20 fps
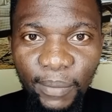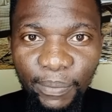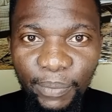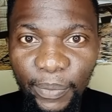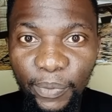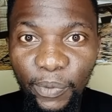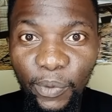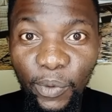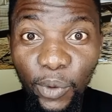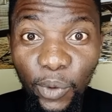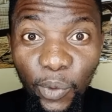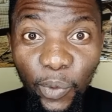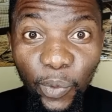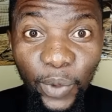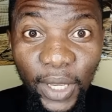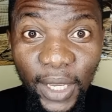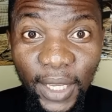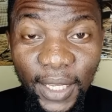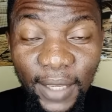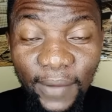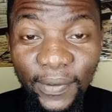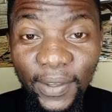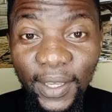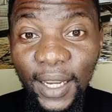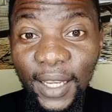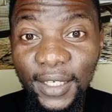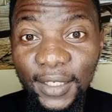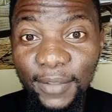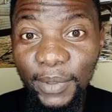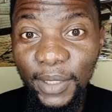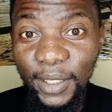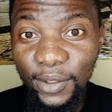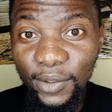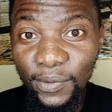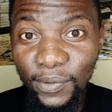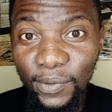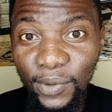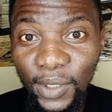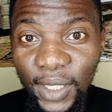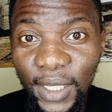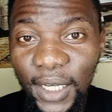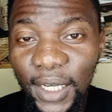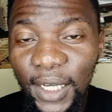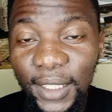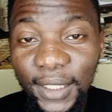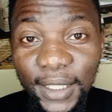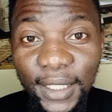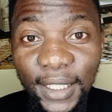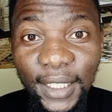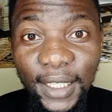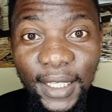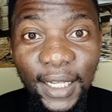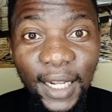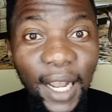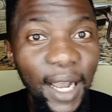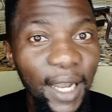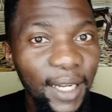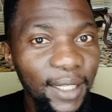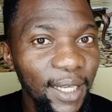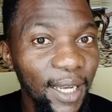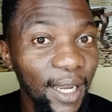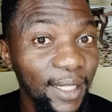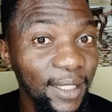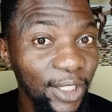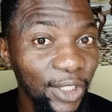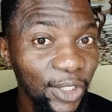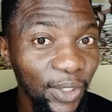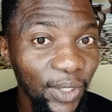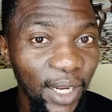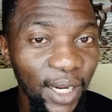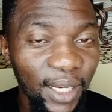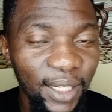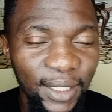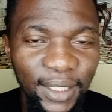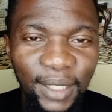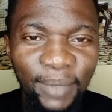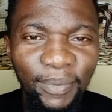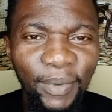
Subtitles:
People who we are giving respect to, thinking, they are nationalists.